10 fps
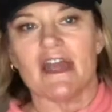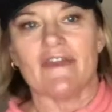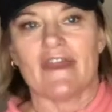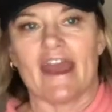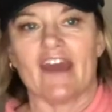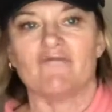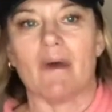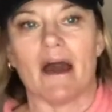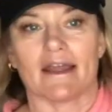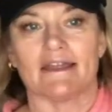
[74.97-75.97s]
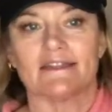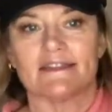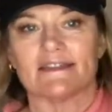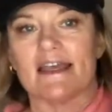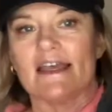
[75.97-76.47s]
and they have
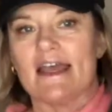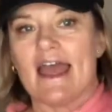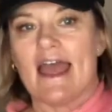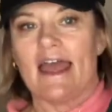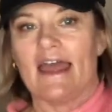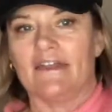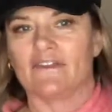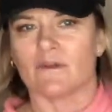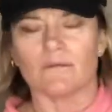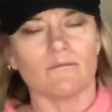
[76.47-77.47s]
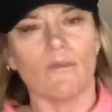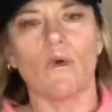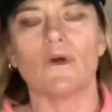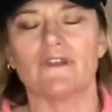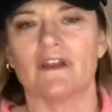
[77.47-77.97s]
pockets, and they're
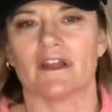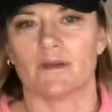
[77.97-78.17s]
more than a